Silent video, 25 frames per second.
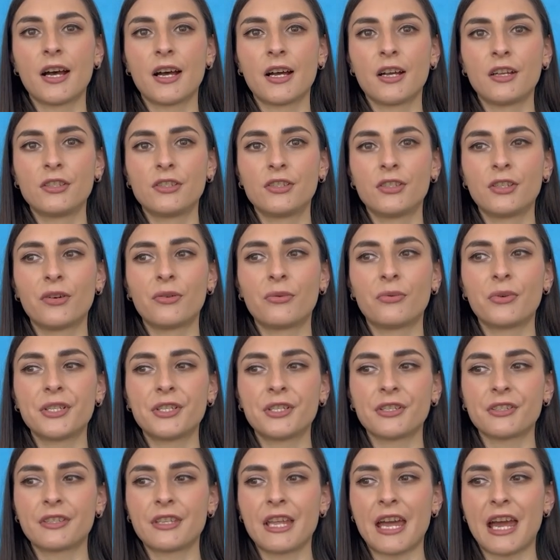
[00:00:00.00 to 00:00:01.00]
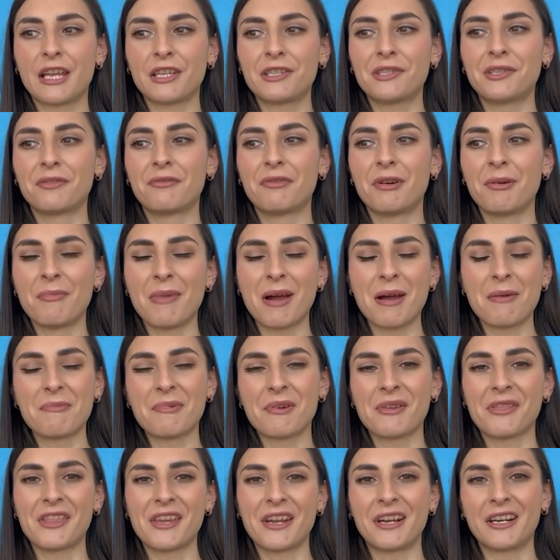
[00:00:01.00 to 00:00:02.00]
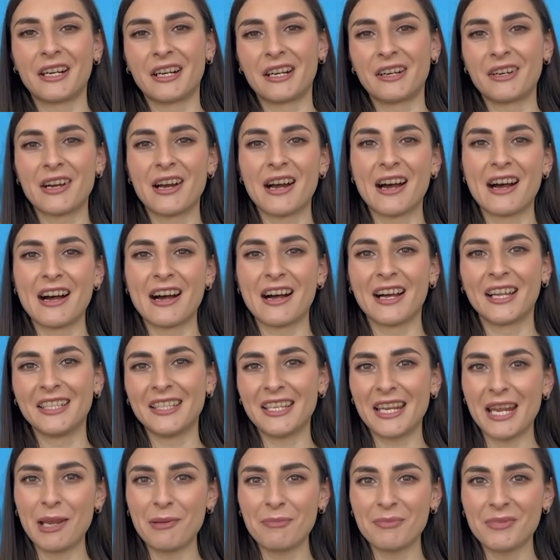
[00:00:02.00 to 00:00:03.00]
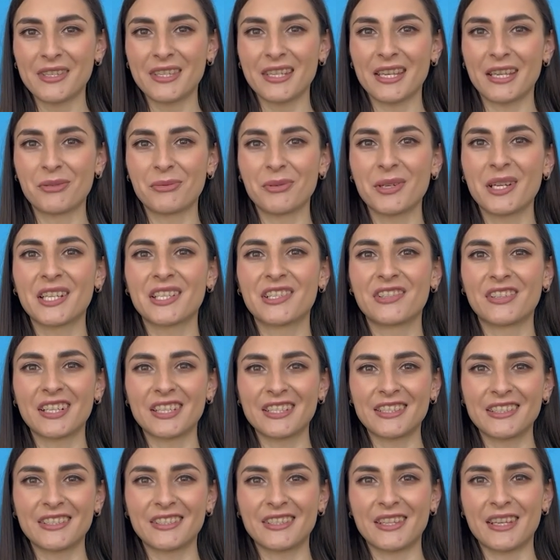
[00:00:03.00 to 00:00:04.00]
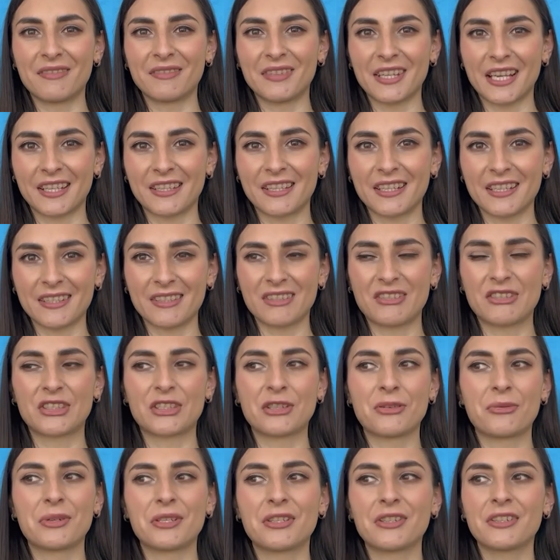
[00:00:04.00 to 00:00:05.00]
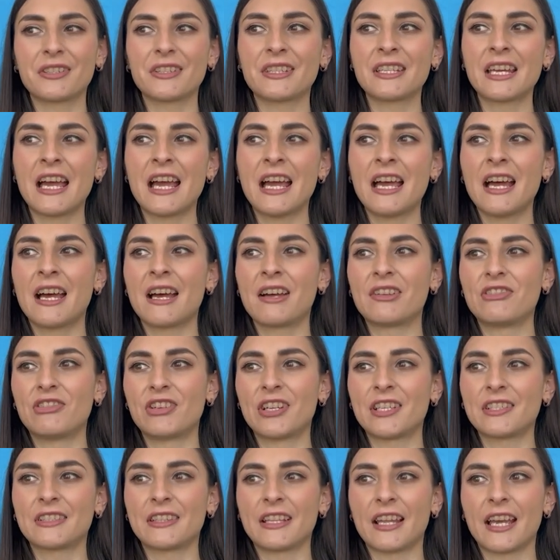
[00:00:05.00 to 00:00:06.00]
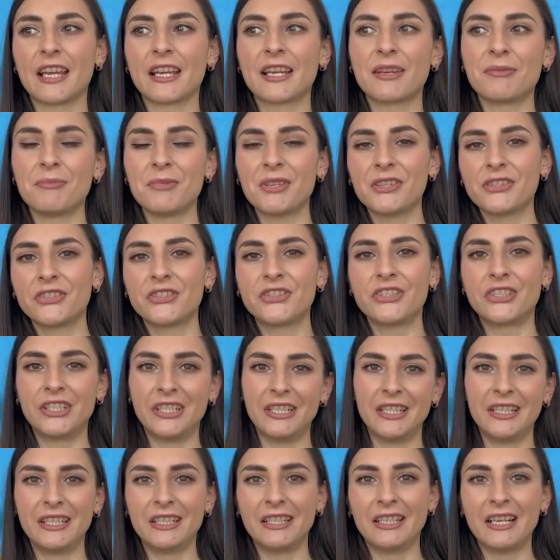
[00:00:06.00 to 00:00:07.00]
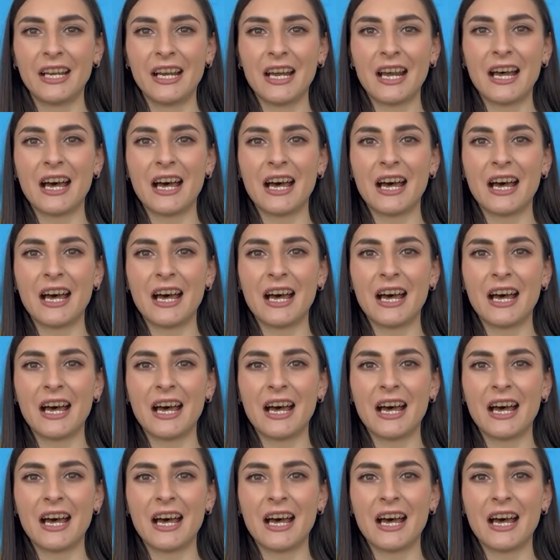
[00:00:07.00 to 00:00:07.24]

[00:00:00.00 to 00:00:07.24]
So we just had to remember their names and we addressed to them like this. So we don't address like Mr.